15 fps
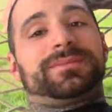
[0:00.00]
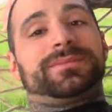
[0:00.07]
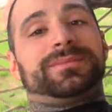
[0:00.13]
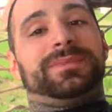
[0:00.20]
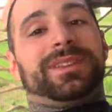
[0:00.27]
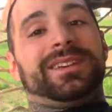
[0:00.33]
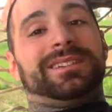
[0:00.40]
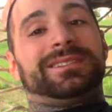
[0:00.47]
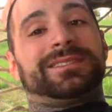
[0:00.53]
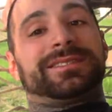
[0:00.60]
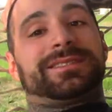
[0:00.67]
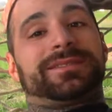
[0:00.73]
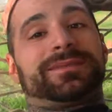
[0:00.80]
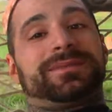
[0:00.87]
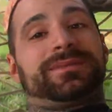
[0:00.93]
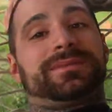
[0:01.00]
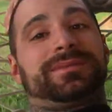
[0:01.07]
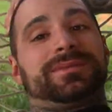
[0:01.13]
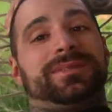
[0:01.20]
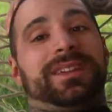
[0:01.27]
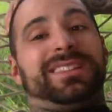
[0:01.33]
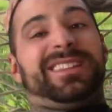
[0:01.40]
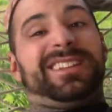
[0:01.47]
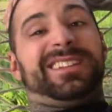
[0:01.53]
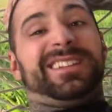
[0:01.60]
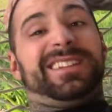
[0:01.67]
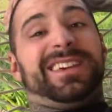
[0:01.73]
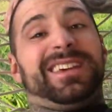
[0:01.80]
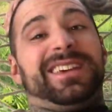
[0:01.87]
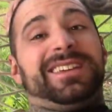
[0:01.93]
Because at the end of the
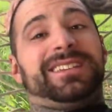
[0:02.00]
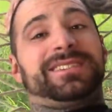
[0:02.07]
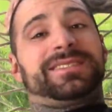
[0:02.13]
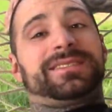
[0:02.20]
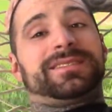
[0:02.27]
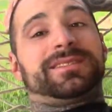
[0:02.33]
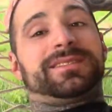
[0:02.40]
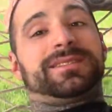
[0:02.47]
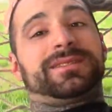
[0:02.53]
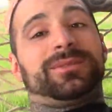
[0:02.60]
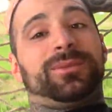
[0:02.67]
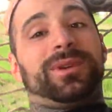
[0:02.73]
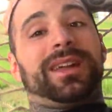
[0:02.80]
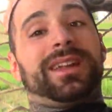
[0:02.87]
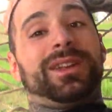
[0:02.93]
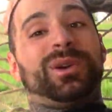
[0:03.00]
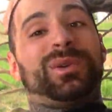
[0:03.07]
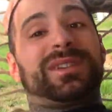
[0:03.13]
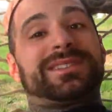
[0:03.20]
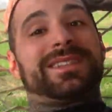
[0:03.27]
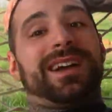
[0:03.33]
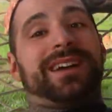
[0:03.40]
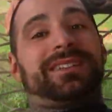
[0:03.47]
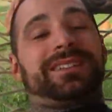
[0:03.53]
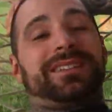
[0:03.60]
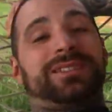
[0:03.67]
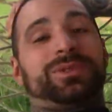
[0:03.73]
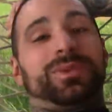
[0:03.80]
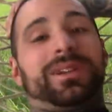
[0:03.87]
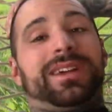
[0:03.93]
day, when I know exactly
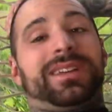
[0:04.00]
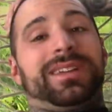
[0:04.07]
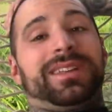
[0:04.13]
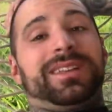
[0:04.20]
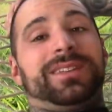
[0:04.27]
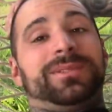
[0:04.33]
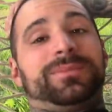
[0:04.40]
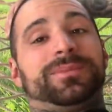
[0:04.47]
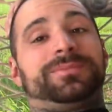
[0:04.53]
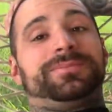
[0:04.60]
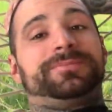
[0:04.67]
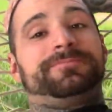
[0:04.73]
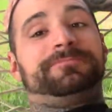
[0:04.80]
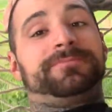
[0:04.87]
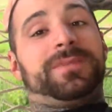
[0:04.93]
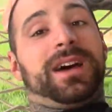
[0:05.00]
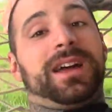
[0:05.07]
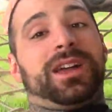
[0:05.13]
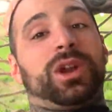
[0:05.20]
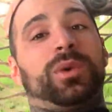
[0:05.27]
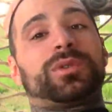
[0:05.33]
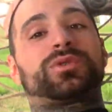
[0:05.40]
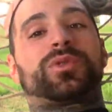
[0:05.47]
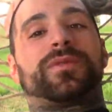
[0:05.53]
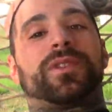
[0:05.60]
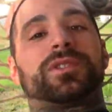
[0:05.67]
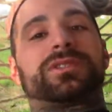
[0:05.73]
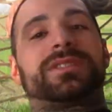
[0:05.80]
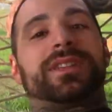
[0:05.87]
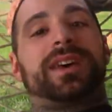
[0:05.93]
that's what I need, and I can always
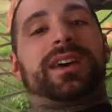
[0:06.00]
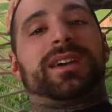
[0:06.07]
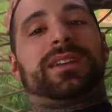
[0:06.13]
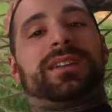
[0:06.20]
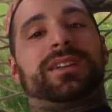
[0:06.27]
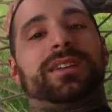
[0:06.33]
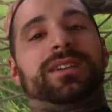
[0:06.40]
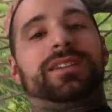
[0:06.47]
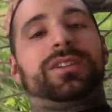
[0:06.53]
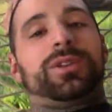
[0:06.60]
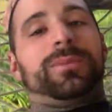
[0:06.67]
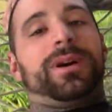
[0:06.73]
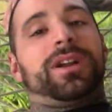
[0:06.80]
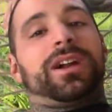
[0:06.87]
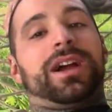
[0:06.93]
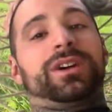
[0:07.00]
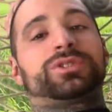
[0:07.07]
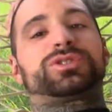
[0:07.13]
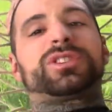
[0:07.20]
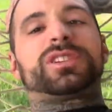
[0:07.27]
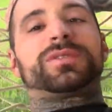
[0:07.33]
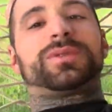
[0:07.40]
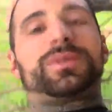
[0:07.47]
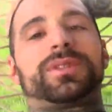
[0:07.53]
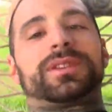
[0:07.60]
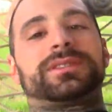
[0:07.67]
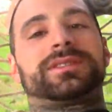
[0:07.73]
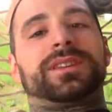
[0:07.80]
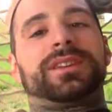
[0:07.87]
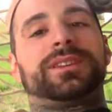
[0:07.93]
revert to that, no matter how stressful
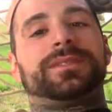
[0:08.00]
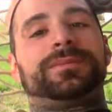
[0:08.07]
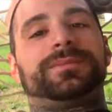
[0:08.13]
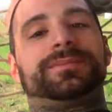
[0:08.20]
things get.